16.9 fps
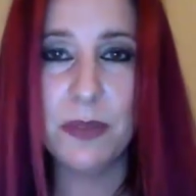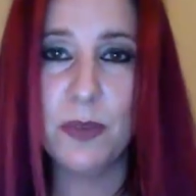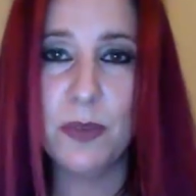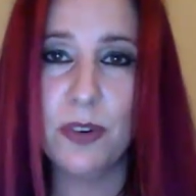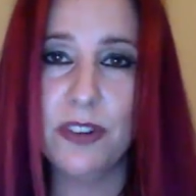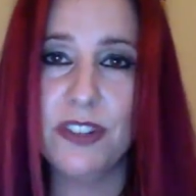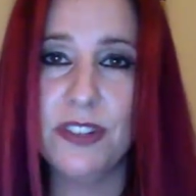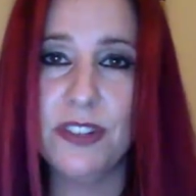
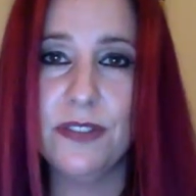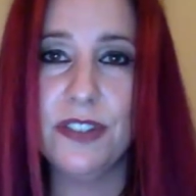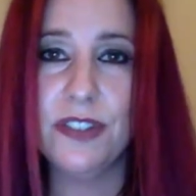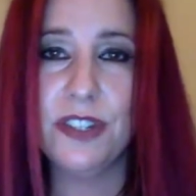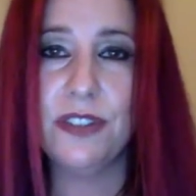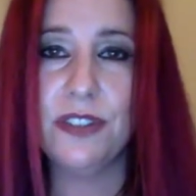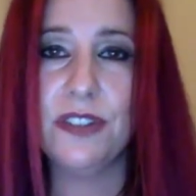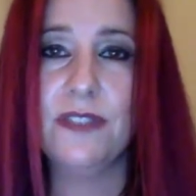more attuned
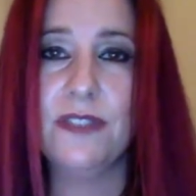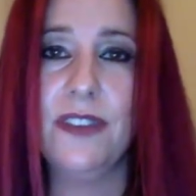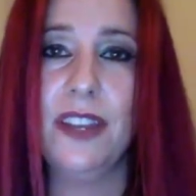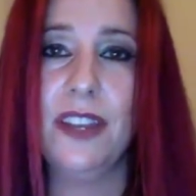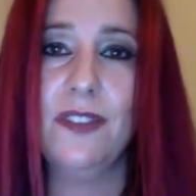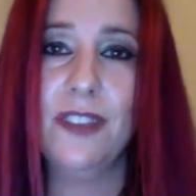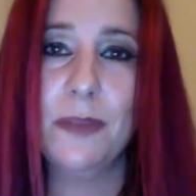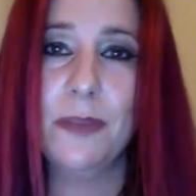to your
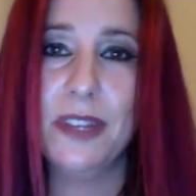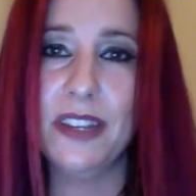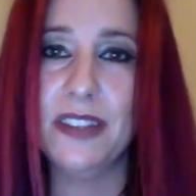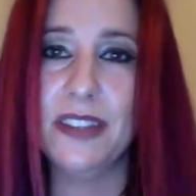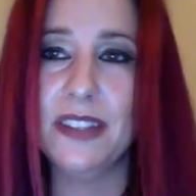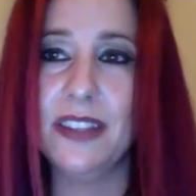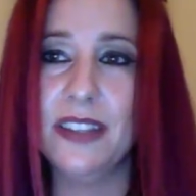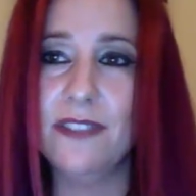divine feminine,
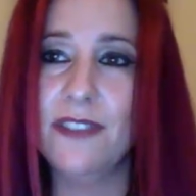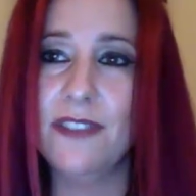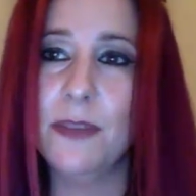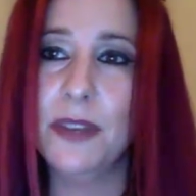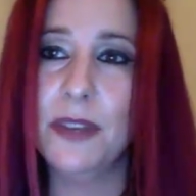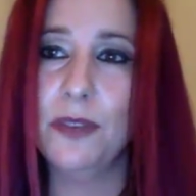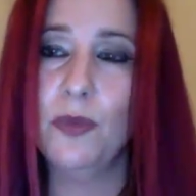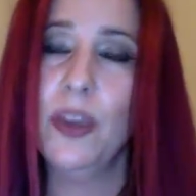to that
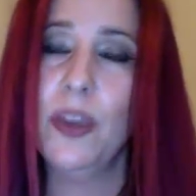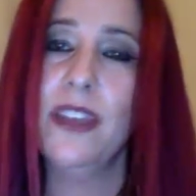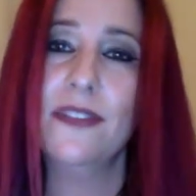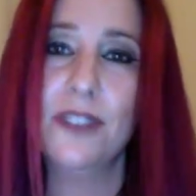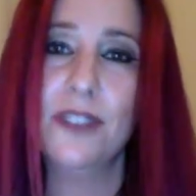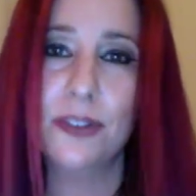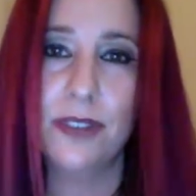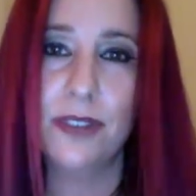feminine way
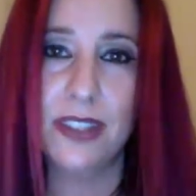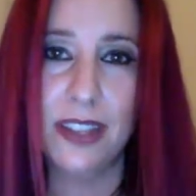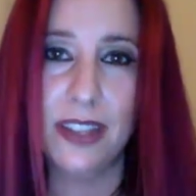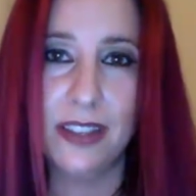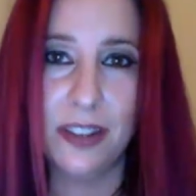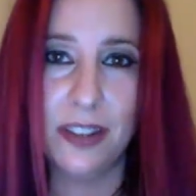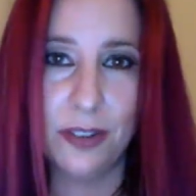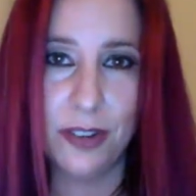of knowing,
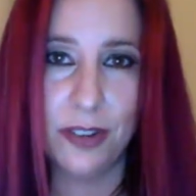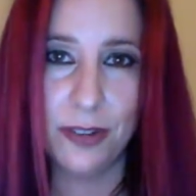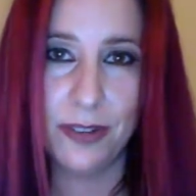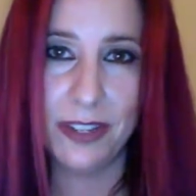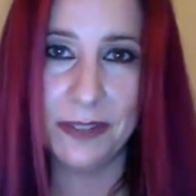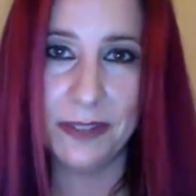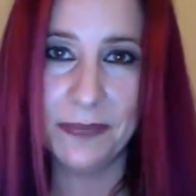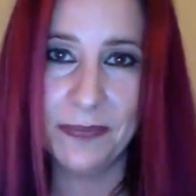that inner
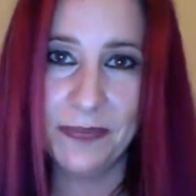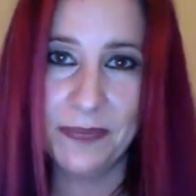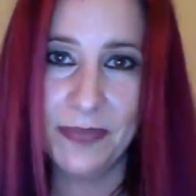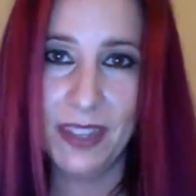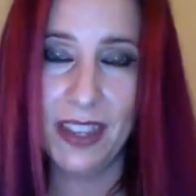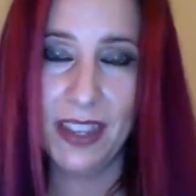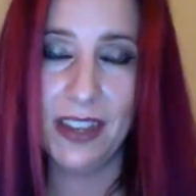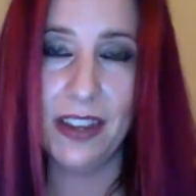knowing,
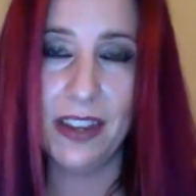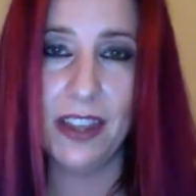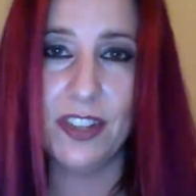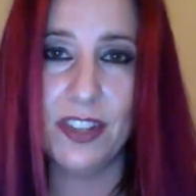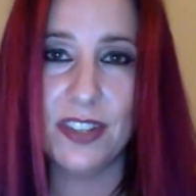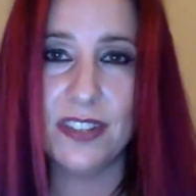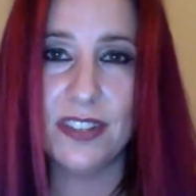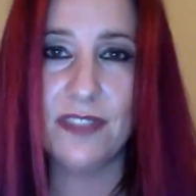and not
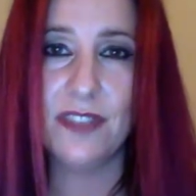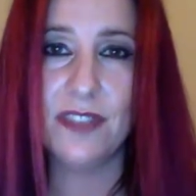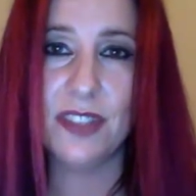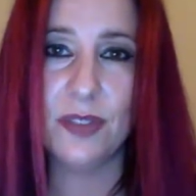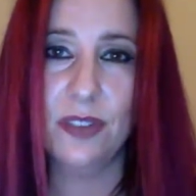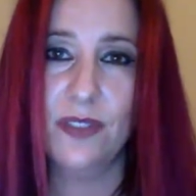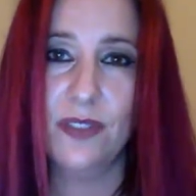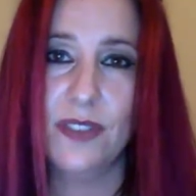just the
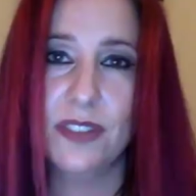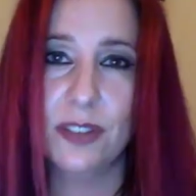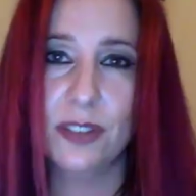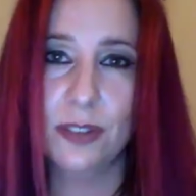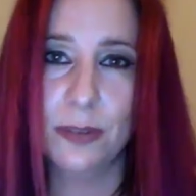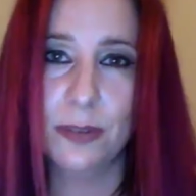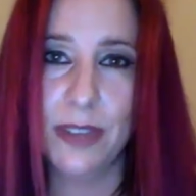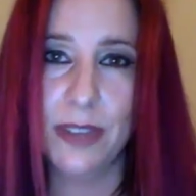visceral
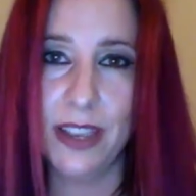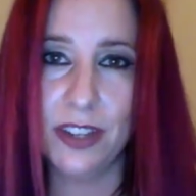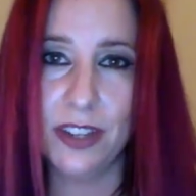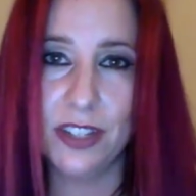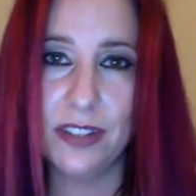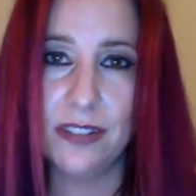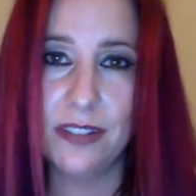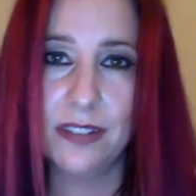physical
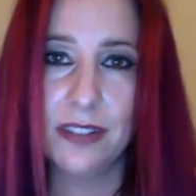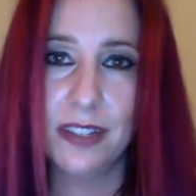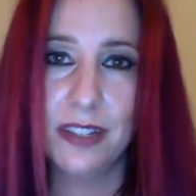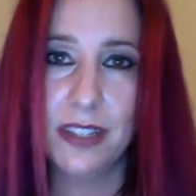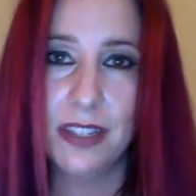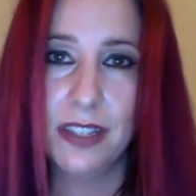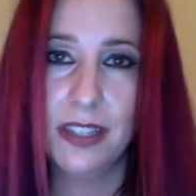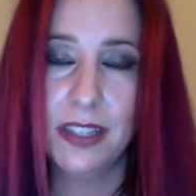reaction.
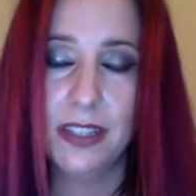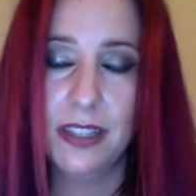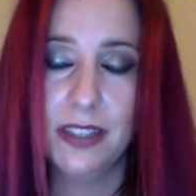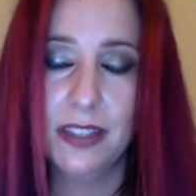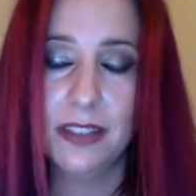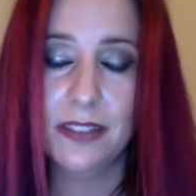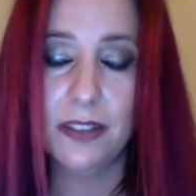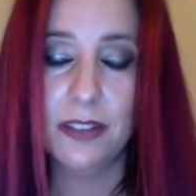
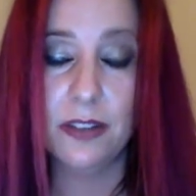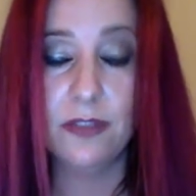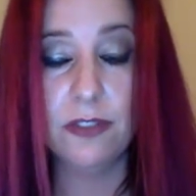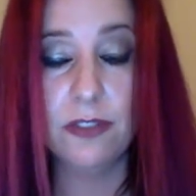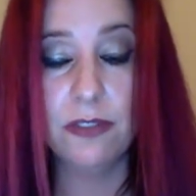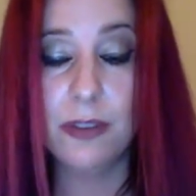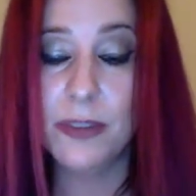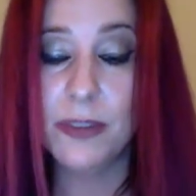So, and
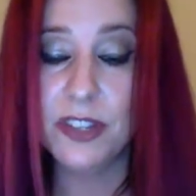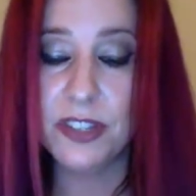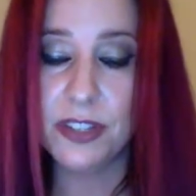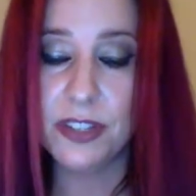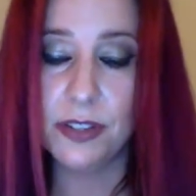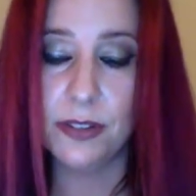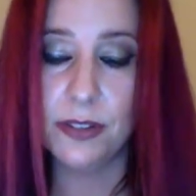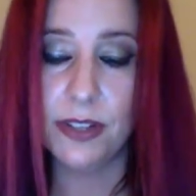for women
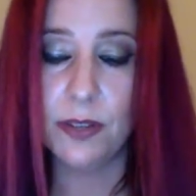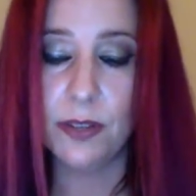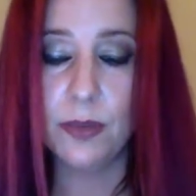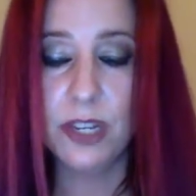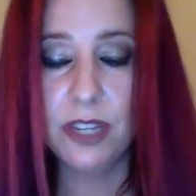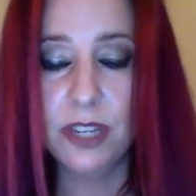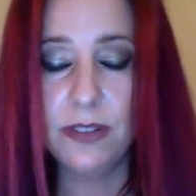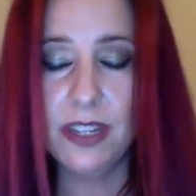too, like, what
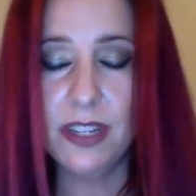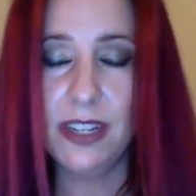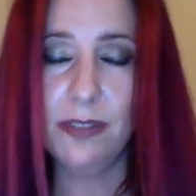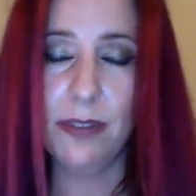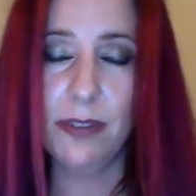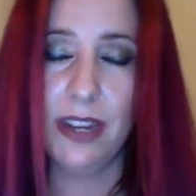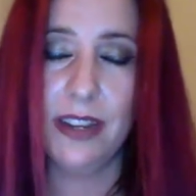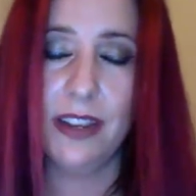do you
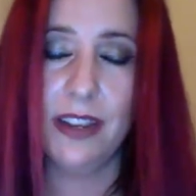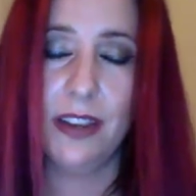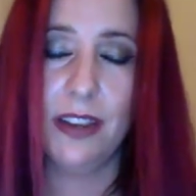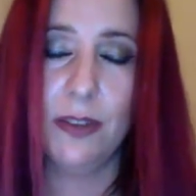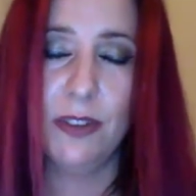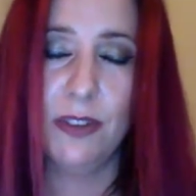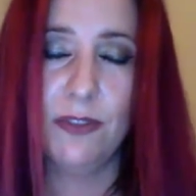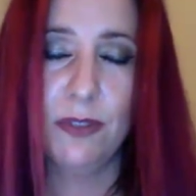need right now?
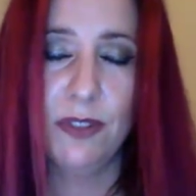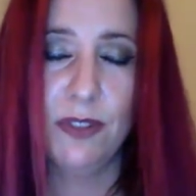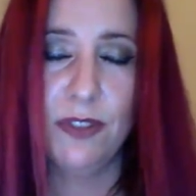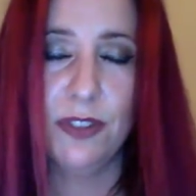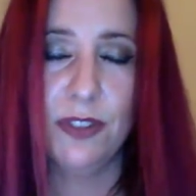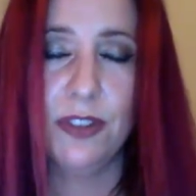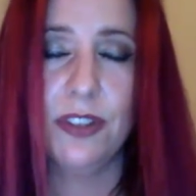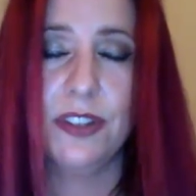What would
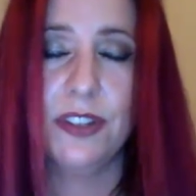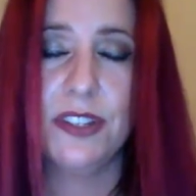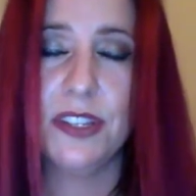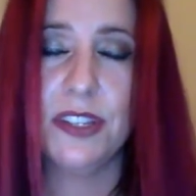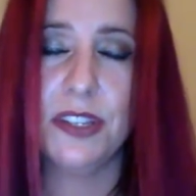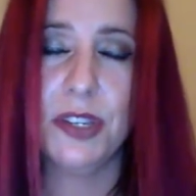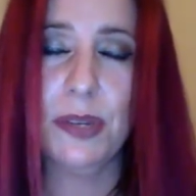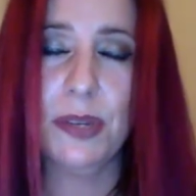feel good to
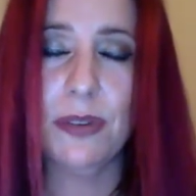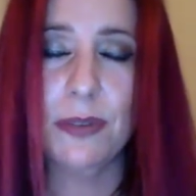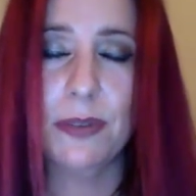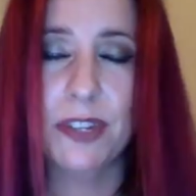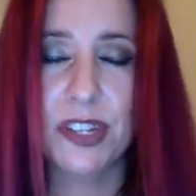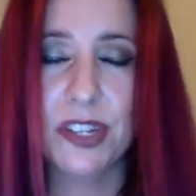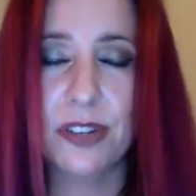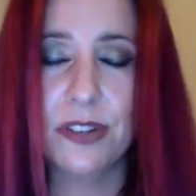you? What
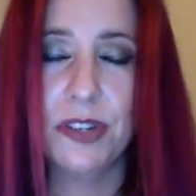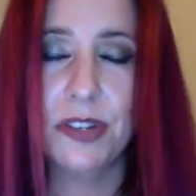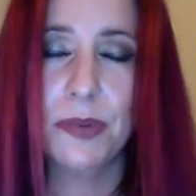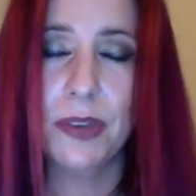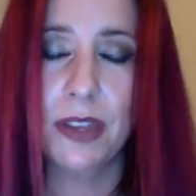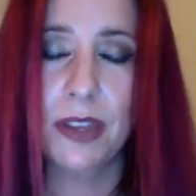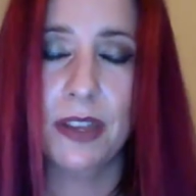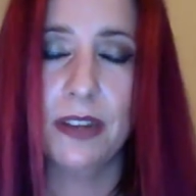would turn you
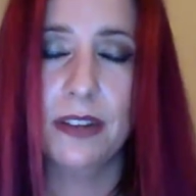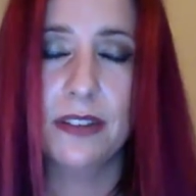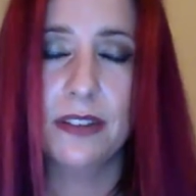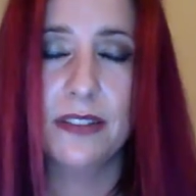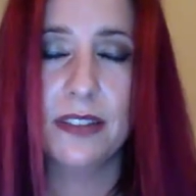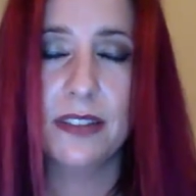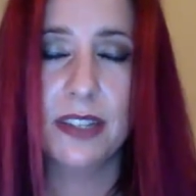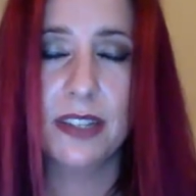on?
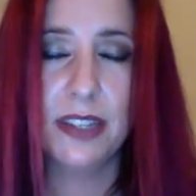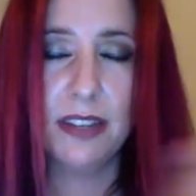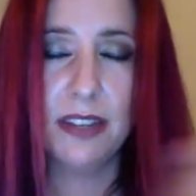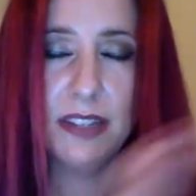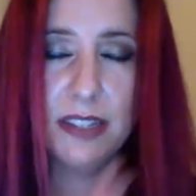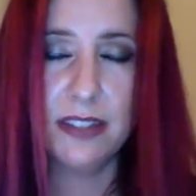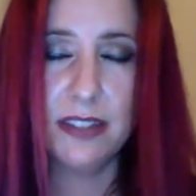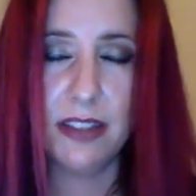It's
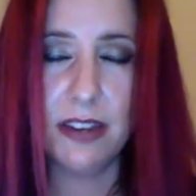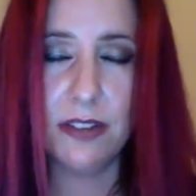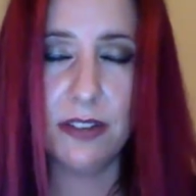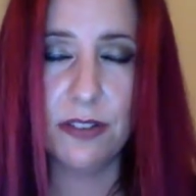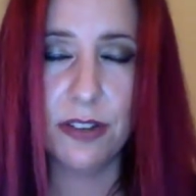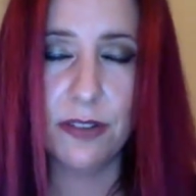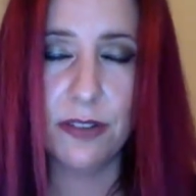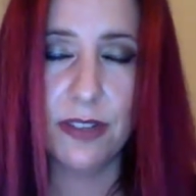connecting to that inner
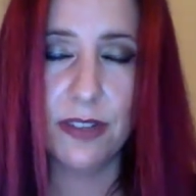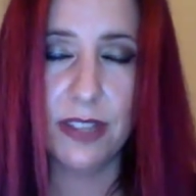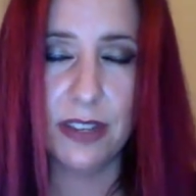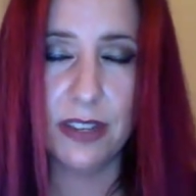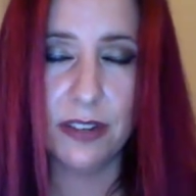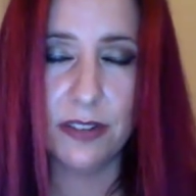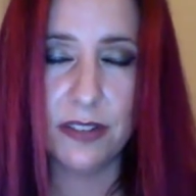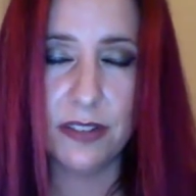knowing, that
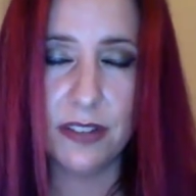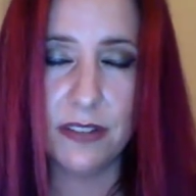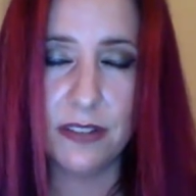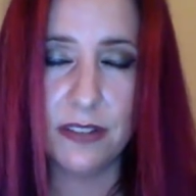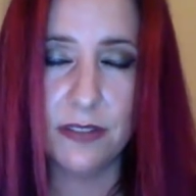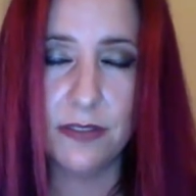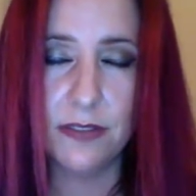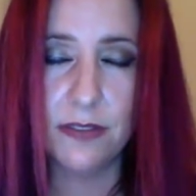inner sense
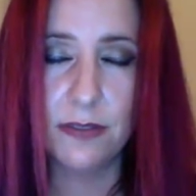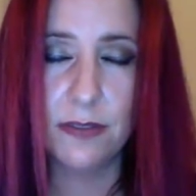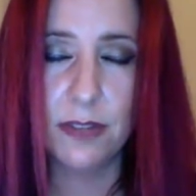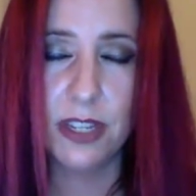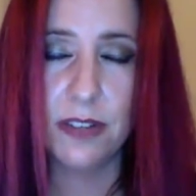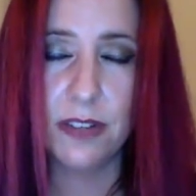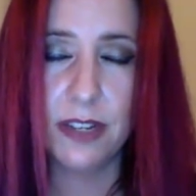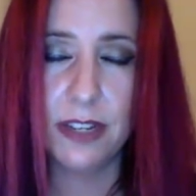of what
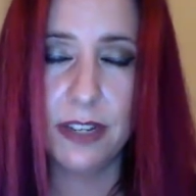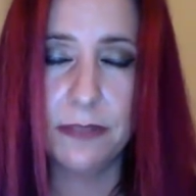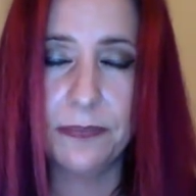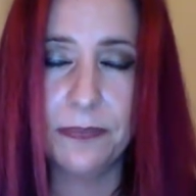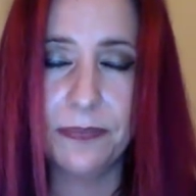you need.